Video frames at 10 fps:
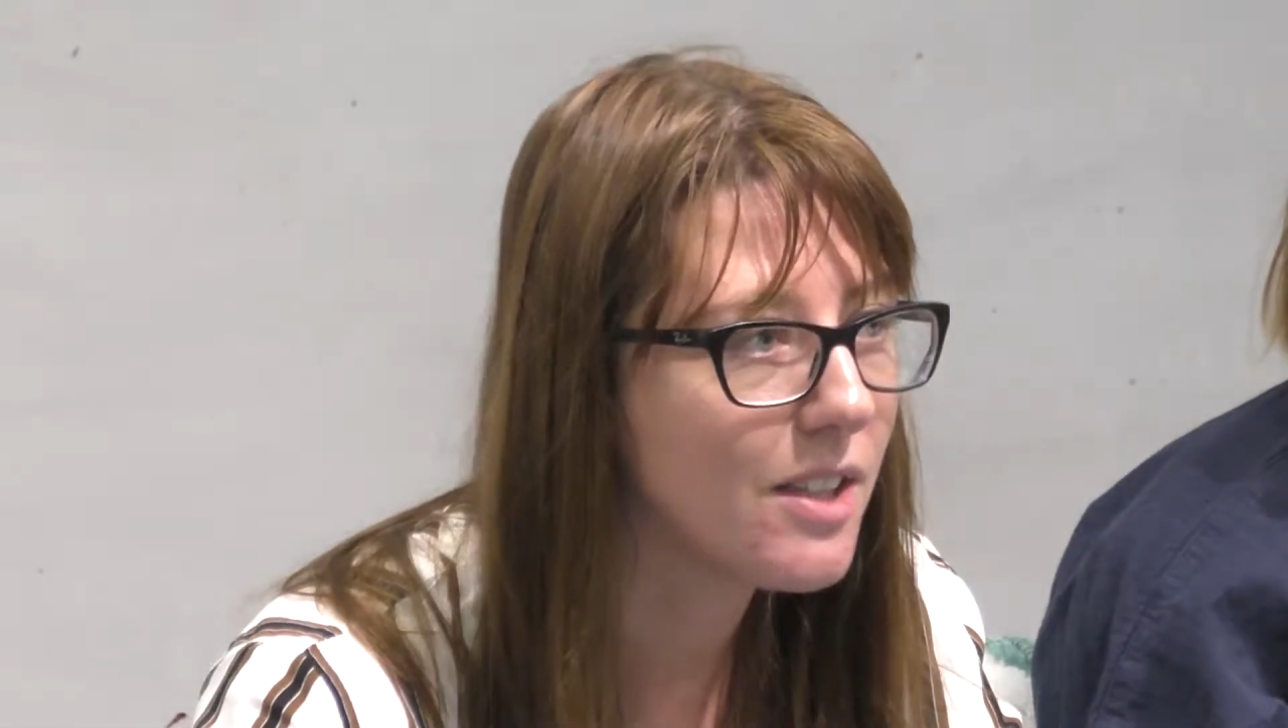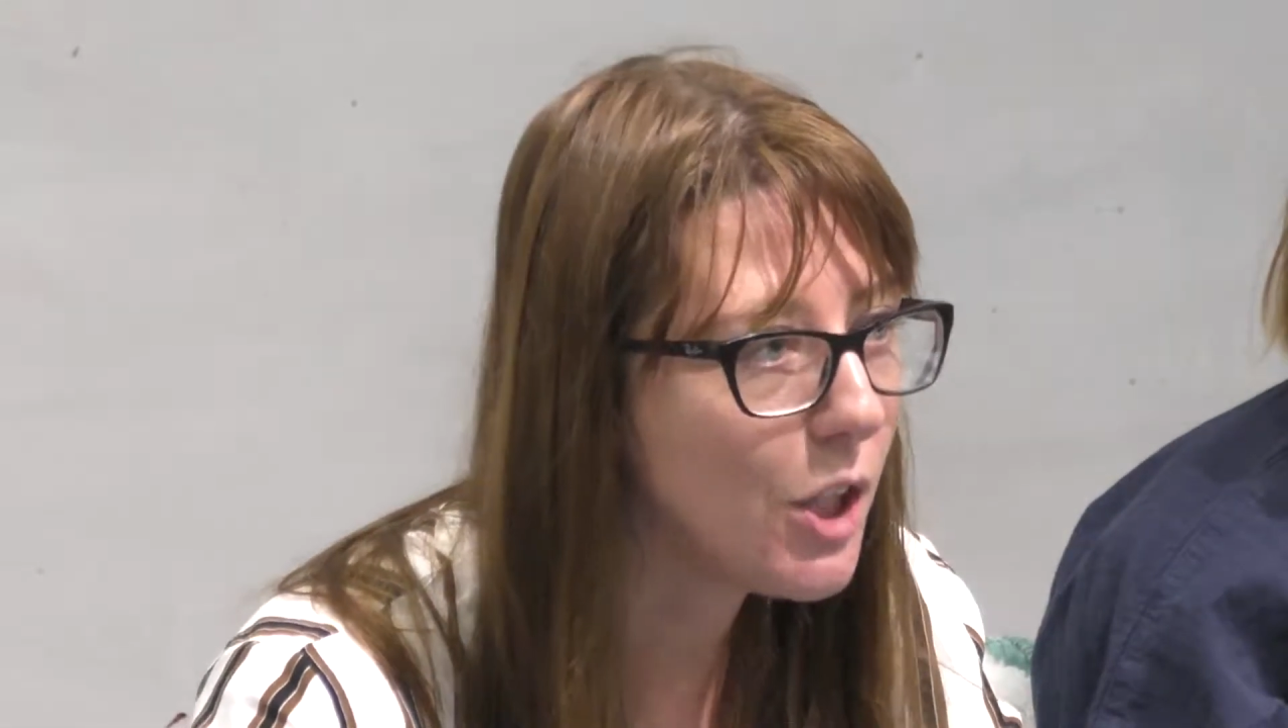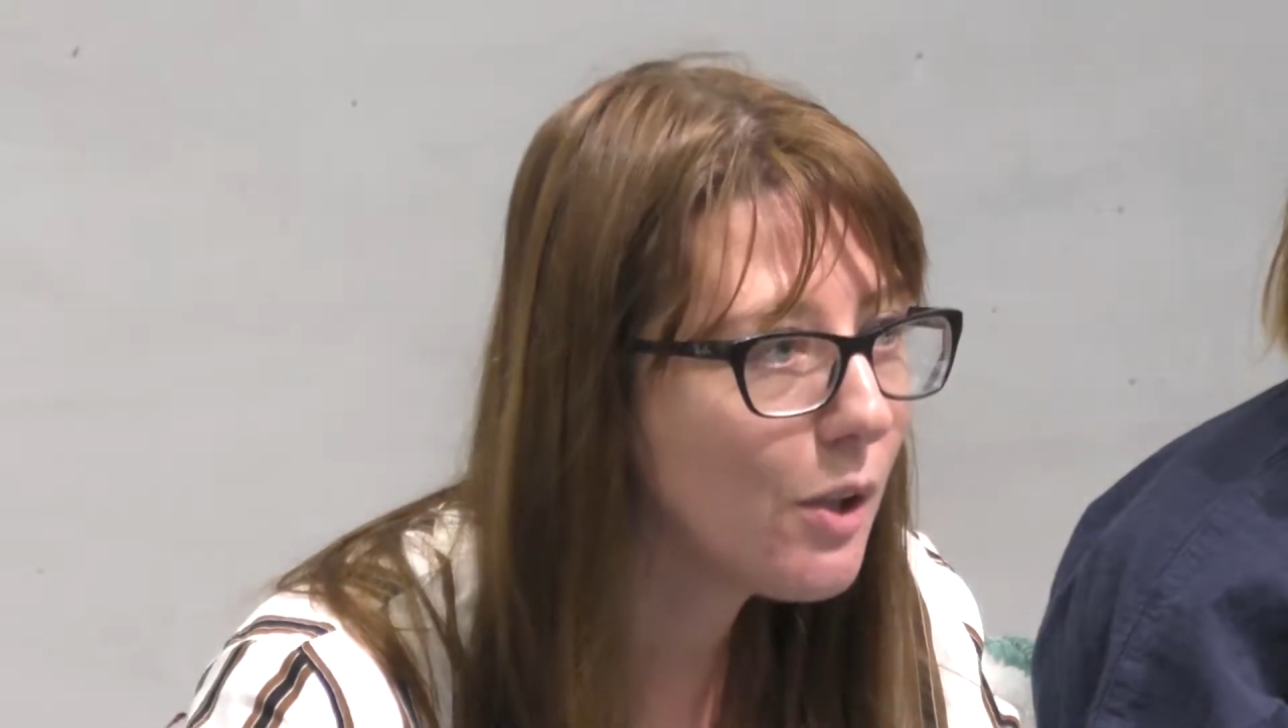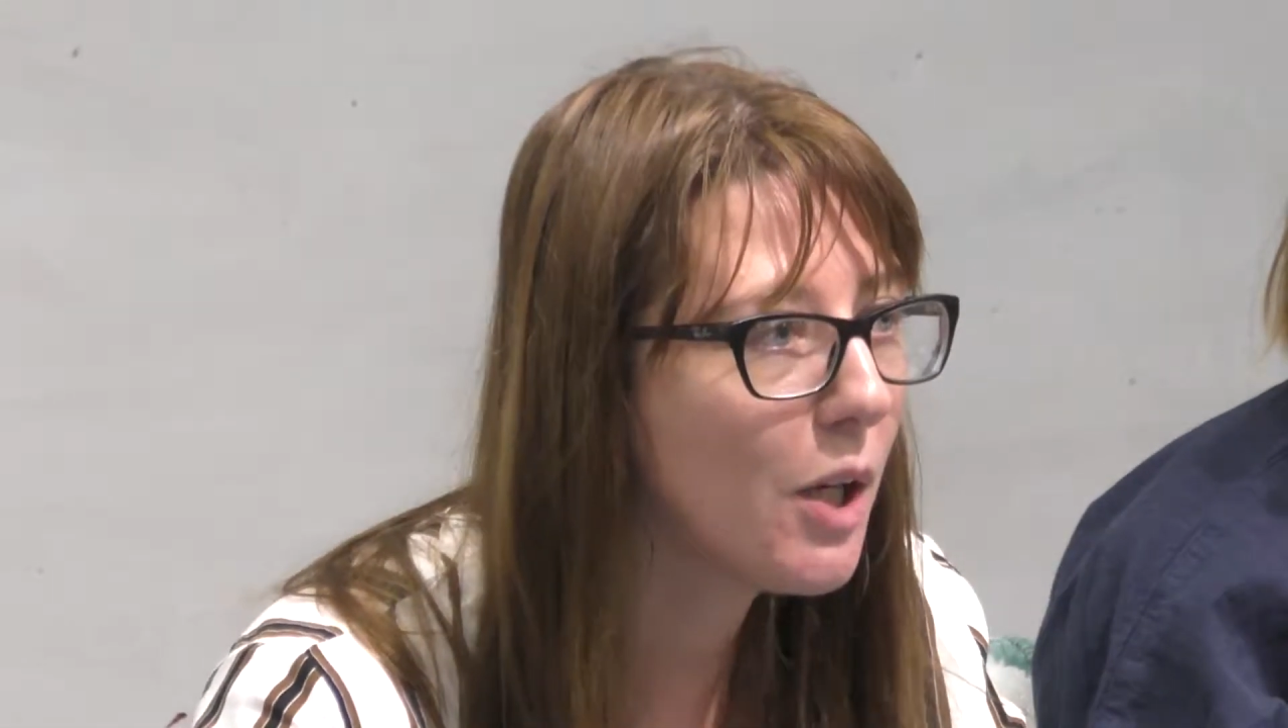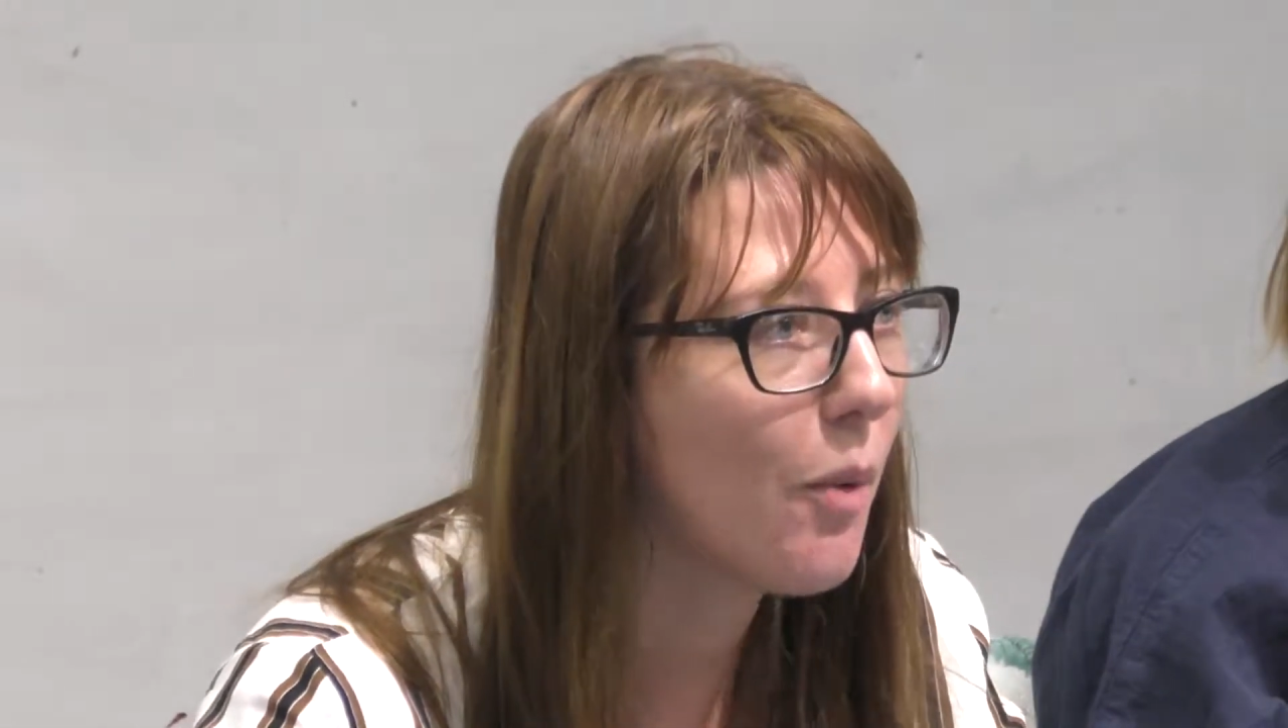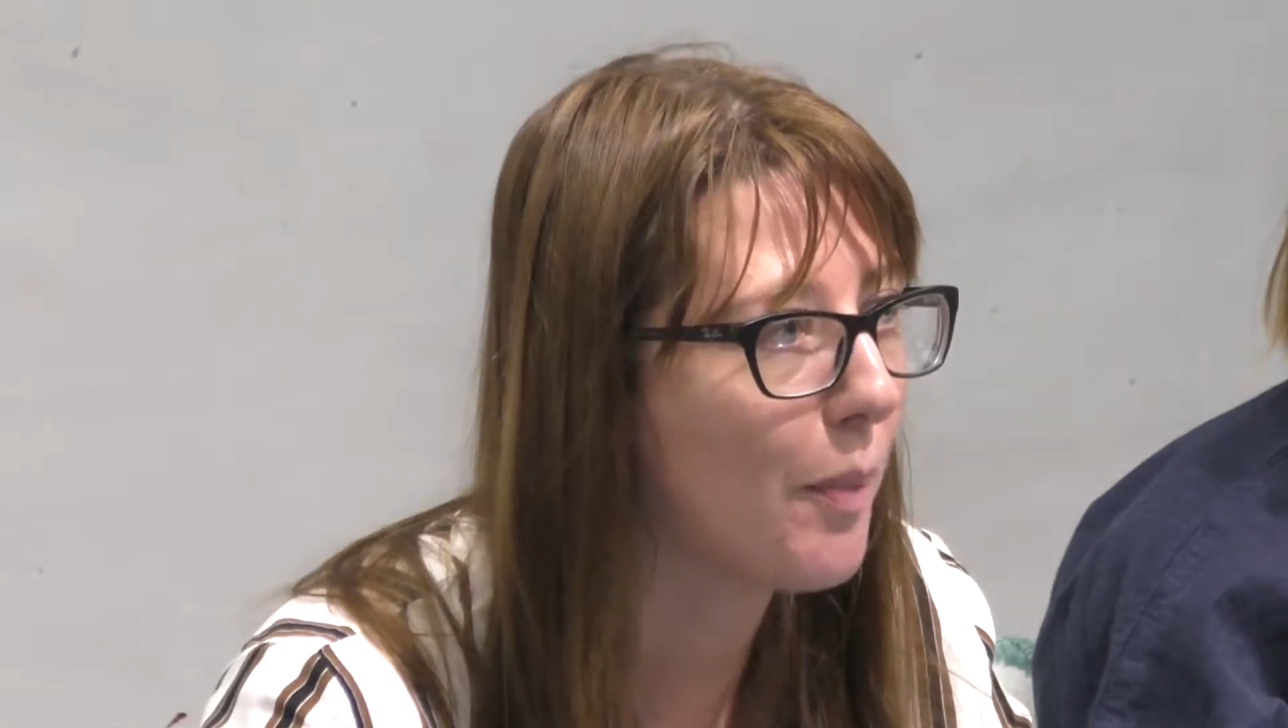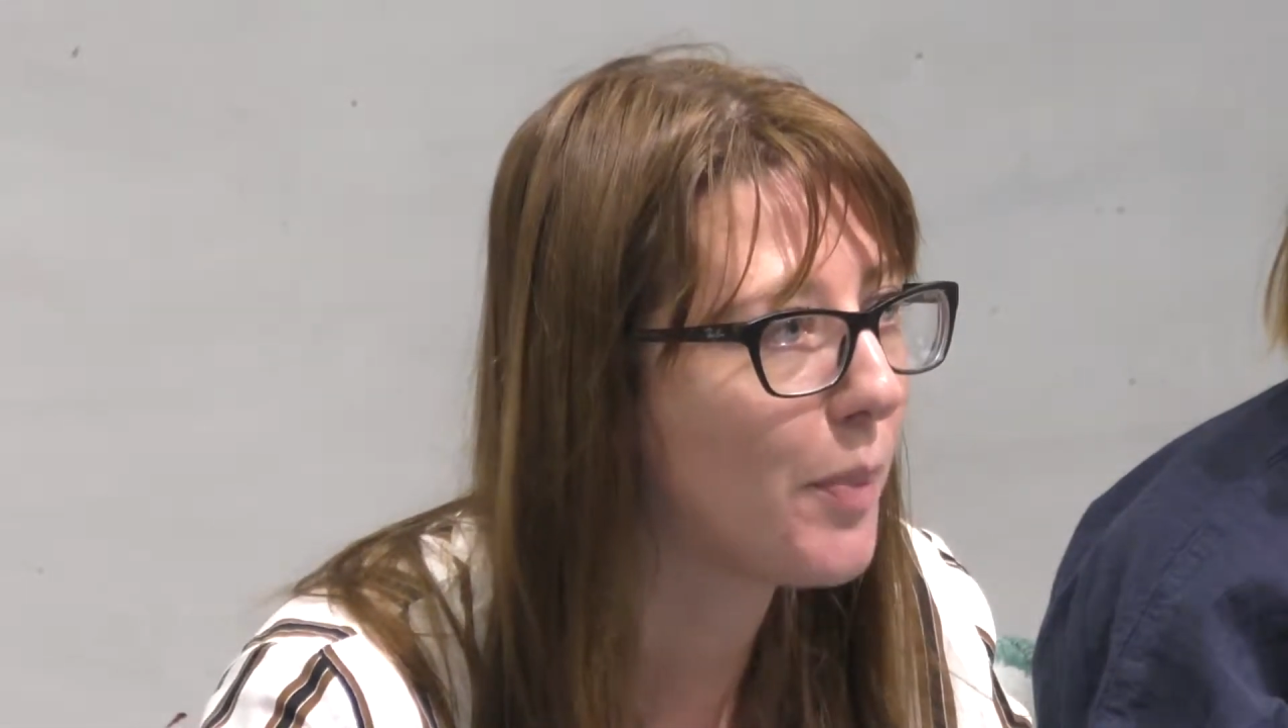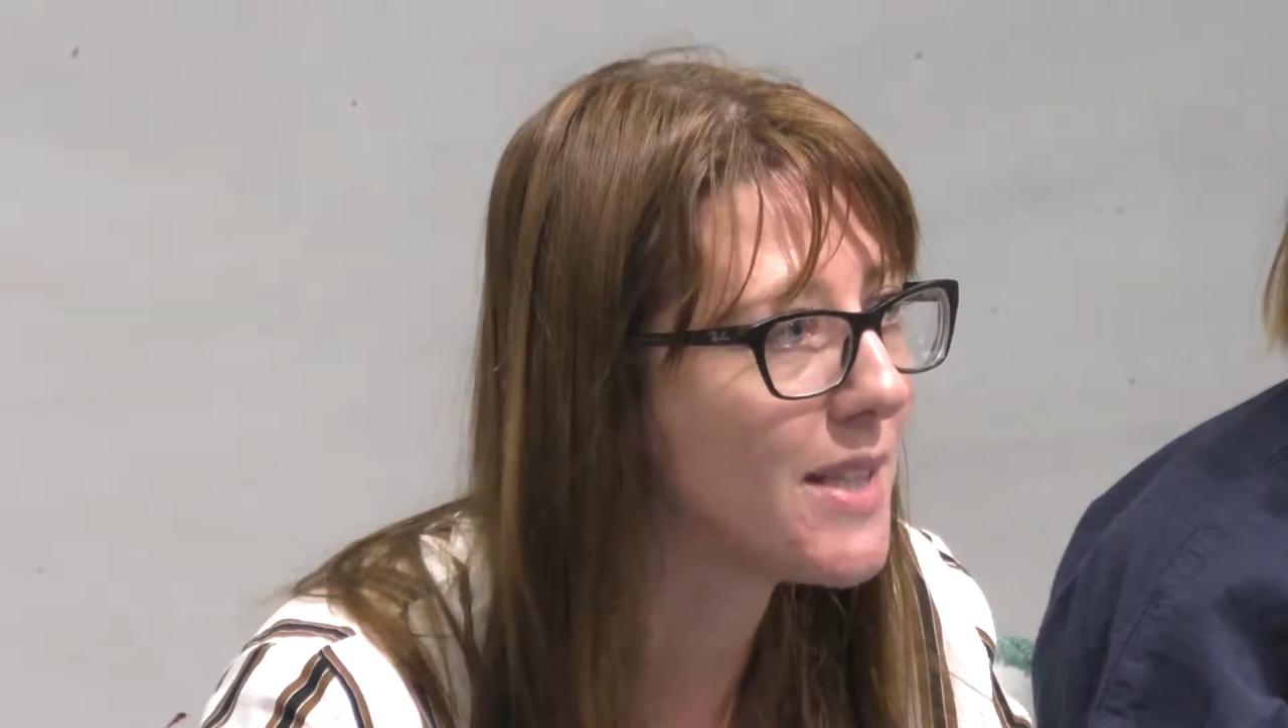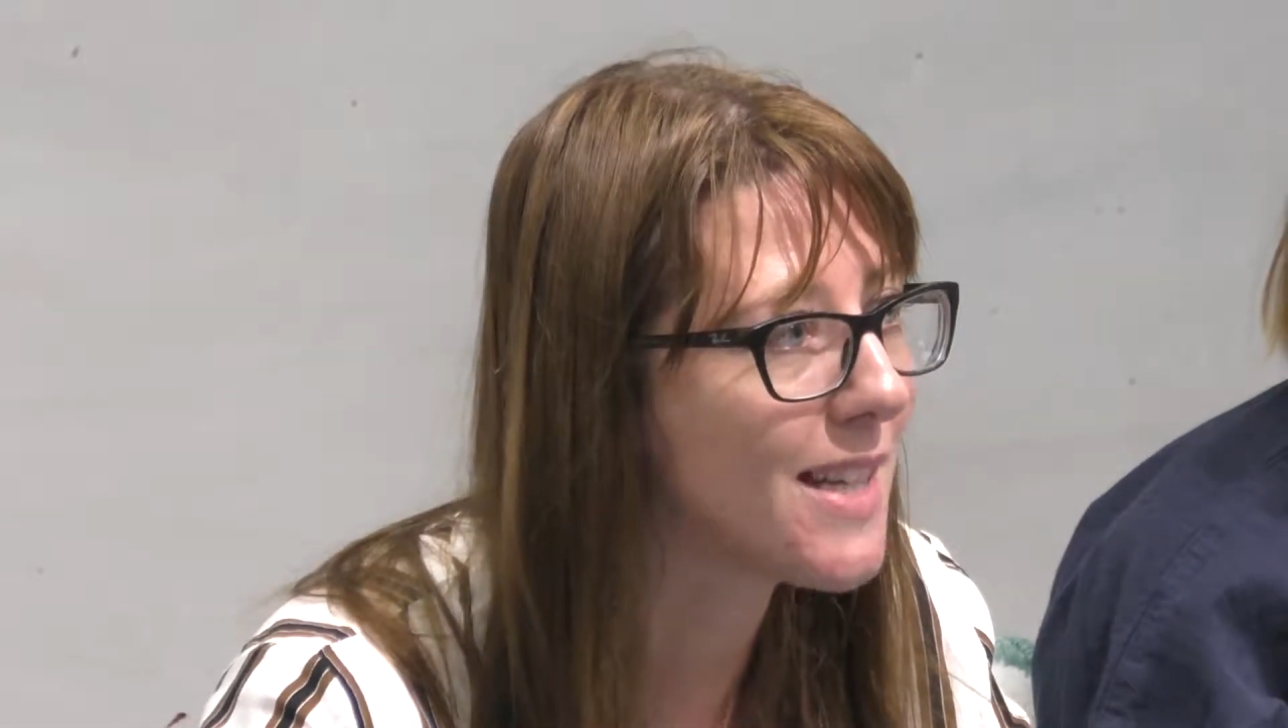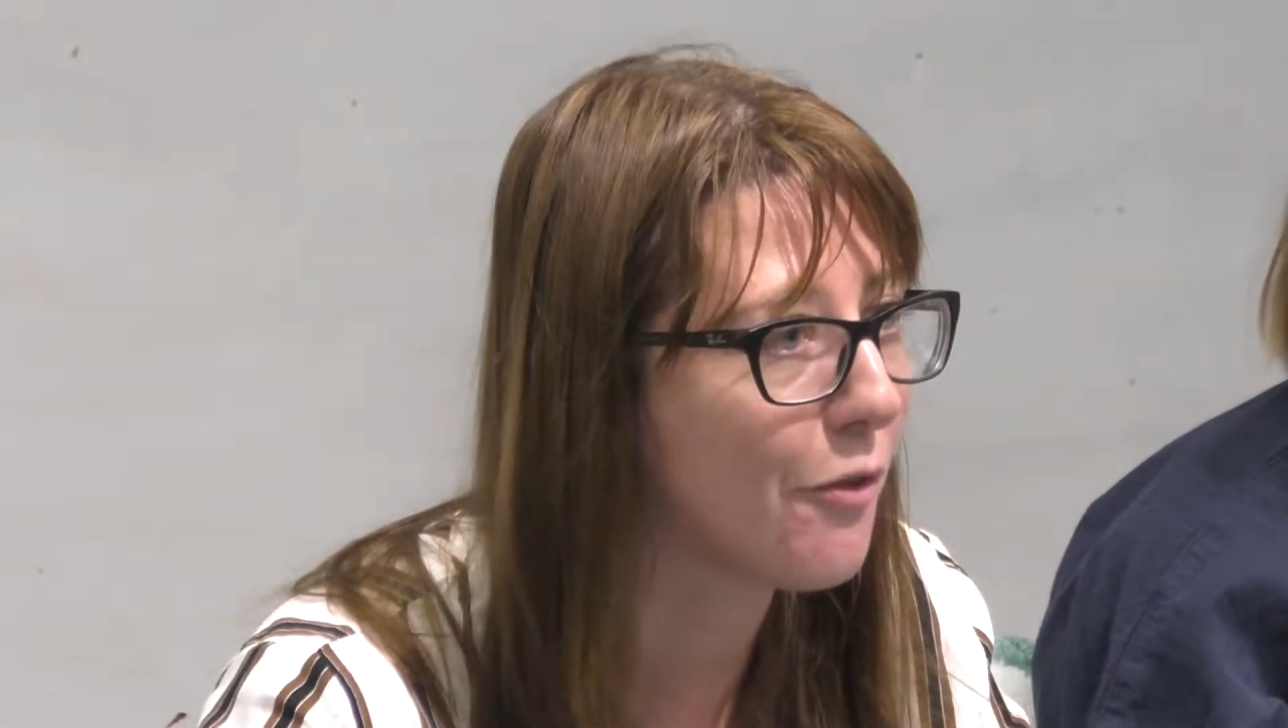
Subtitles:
nuclear weapons